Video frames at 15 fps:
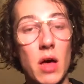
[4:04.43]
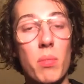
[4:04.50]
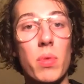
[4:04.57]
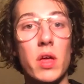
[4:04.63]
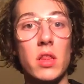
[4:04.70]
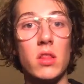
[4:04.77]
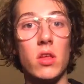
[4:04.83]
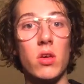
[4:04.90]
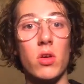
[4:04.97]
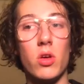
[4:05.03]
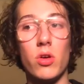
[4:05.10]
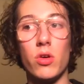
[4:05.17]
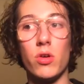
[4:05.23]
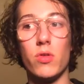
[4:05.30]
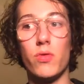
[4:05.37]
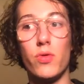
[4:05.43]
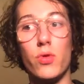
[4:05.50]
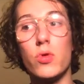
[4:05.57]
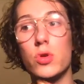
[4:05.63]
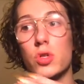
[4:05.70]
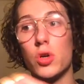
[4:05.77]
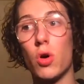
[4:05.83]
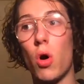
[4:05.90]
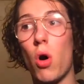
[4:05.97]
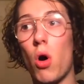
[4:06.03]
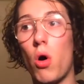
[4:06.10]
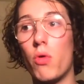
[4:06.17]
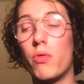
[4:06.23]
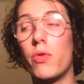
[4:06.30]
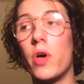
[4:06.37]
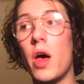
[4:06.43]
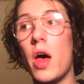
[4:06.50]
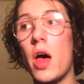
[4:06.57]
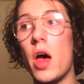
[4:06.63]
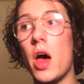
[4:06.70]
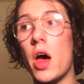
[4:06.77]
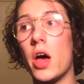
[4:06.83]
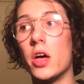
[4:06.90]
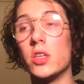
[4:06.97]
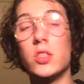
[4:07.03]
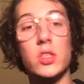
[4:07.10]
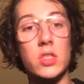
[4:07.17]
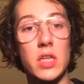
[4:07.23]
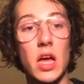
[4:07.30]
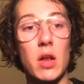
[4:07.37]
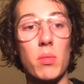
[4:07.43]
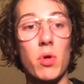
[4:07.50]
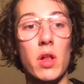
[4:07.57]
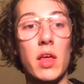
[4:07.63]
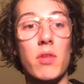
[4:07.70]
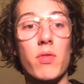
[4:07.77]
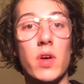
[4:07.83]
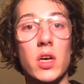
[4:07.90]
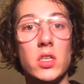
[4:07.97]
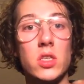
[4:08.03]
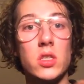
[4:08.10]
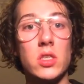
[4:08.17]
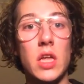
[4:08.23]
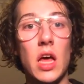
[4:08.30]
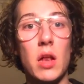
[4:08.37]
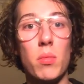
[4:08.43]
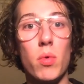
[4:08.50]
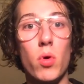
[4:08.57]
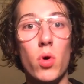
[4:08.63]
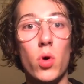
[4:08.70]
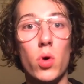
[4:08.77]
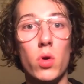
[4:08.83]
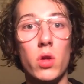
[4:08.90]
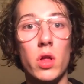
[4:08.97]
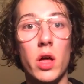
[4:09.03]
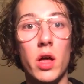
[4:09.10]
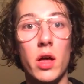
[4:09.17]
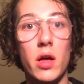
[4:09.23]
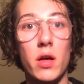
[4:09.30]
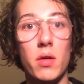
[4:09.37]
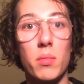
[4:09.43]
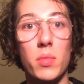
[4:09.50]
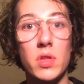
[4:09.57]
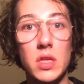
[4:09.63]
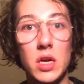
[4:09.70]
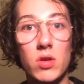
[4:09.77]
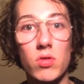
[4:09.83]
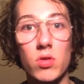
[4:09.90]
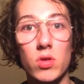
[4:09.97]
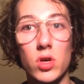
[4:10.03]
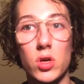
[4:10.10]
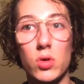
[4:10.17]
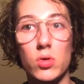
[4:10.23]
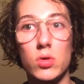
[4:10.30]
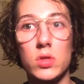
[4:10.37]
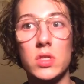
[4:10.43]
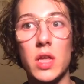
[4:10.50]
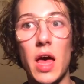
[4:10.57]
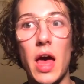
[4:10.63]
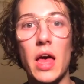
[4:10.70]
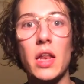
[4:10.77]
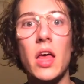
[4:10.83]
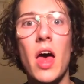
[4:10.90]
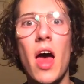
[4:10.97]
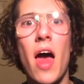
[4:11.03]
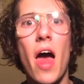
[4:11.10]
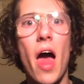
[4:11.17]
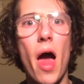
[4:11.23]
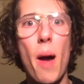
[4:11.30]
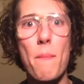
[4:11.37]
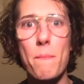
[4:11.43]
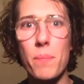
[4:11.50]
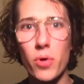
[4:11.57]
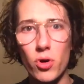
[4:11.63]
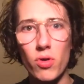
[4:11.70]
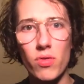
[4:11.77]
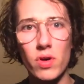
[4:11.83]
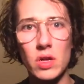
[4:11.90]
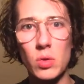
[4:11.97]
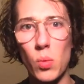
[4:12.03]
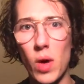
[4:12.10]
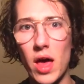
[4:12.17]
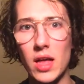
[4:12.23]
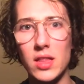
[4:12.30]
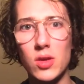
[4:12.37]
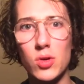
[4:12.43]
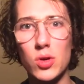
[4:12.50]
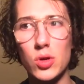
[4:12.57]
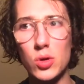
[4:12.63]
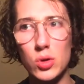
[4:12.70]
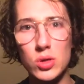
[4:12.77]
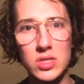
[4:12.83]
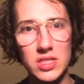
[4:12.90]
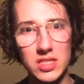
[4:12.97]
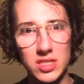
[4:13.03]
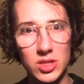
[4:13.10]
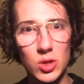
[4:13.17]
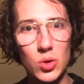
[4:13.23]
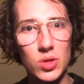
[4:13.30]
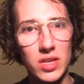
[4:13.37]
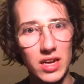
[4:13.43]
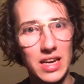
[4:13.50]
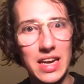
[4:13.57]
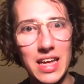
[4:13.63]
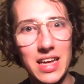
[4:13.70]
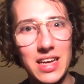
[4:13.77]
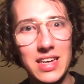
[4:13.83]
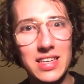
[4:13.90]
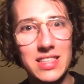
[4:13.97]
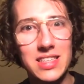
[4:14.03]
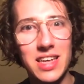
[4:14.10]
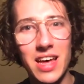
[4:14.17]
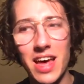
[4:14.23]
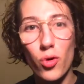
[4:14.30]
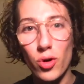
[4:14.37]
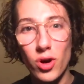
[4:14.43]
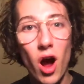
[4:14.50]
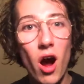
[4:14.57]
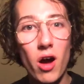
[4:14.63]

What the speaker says: step in the future of sustainable living, sustainable material use, and a perfect way to use these new techniques for